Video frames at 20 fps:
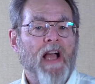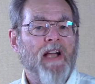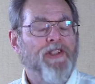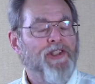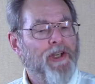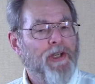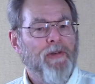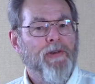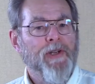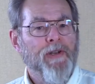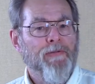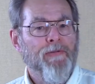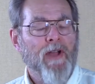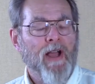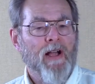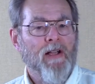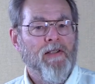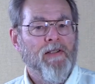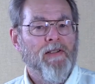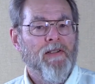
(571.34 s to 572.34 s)
Algeria
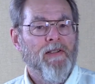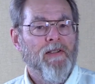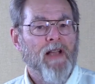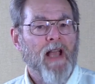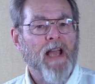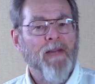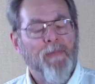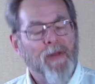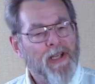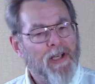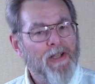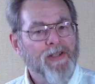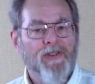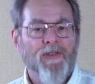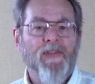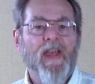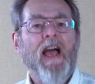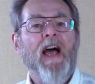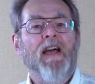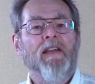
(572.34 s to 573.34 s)
fell. And because
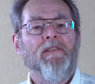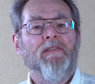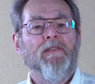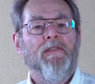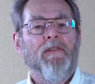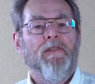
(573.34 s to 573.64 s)
of that,